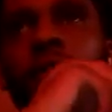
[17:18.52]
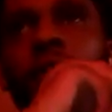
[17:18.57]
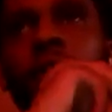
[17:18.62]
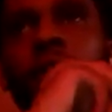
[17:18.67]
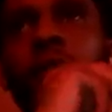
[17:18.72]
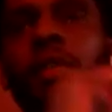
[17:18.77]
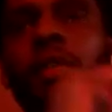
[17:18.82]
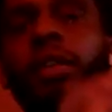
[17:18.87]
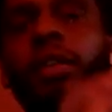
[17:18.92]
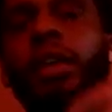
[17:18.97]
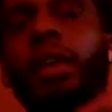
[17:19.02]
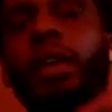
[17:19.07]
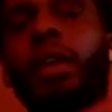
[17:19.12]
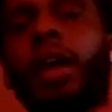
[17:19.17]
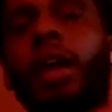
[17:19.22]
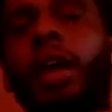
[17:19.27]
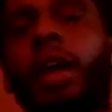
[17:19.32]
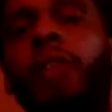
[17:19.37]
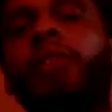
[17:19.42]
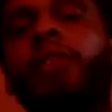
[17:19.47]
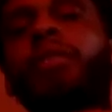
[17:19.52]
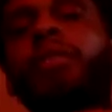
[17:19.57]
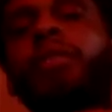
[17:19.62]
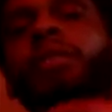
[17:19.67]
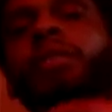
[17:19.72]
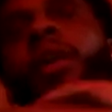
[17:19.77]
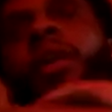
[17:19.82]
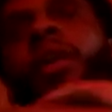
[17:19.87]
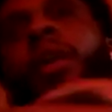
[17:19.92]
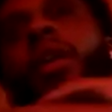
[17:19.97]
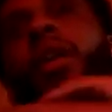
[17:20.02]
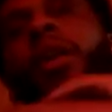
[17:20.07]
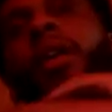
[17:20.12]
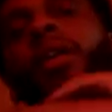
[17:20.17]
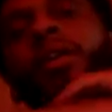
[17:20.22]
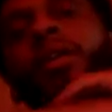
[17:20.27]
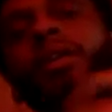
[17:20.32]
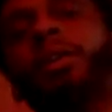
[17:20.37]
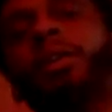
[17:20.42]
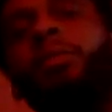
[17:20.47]
like late 90s.
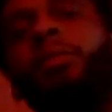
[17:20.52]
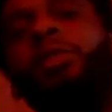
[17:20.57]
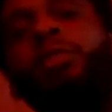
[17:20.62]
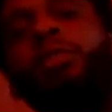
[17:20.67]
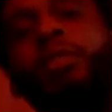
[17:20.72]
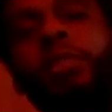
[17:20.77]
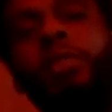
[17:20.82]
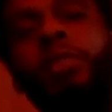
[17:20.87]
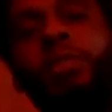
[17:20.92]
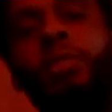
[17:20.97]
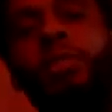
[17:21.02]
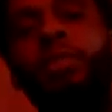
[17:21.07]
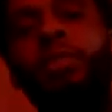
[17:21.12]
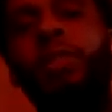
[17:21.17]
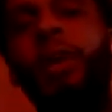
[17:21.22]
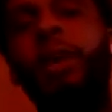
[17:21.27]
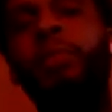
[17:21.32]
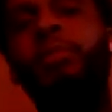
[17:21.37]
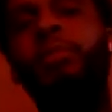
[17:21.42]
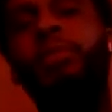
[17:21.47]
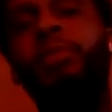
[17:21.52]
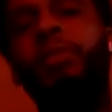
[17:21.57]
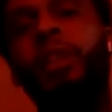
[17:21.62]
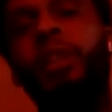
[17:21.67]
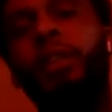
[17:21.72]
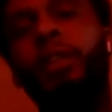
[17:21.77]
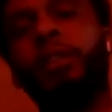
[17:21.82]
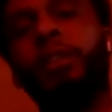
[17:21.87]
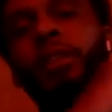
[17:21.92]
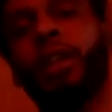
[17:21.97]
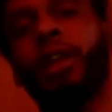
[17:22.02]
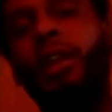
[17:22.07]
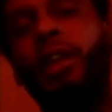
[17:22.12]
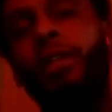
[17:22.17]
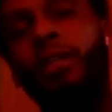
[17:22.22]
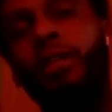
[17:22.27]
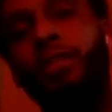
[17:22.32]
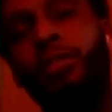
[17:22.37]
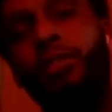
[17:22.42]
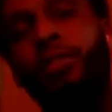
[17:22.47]
Them dudes are still rapping. Like the Locks
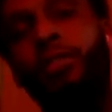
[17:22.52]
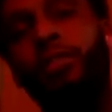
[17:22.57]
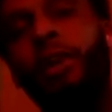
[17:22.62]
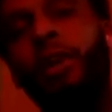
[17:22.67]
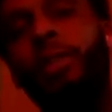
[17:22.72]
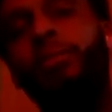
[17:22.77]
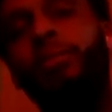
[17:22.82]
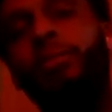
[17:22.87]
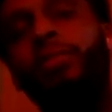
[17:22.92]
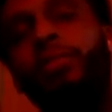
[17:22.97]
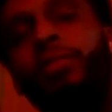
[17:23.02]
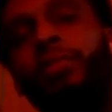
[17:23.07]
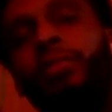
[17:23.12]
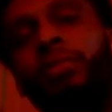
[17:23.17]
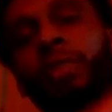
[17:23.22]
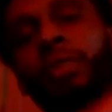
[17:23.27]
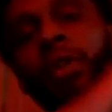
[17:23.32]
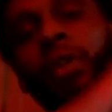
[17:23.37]
is still rapping.